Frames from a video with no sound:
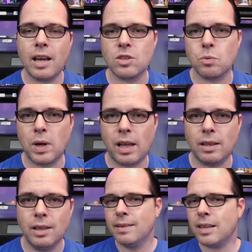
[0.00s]
as
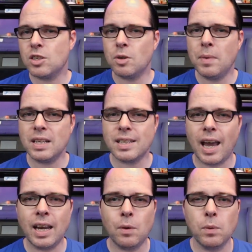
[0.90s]
well. Thank you so much
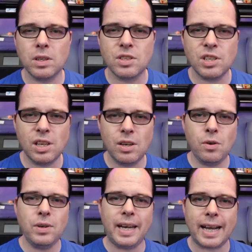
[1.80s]
and I will see
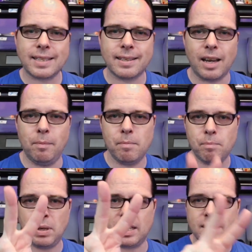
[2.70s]
you next time.
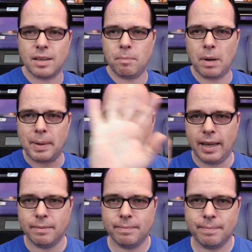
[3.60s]
Peace.
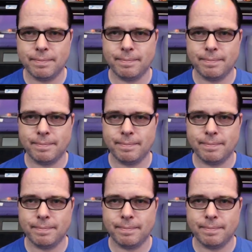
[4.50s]
Bye-bye.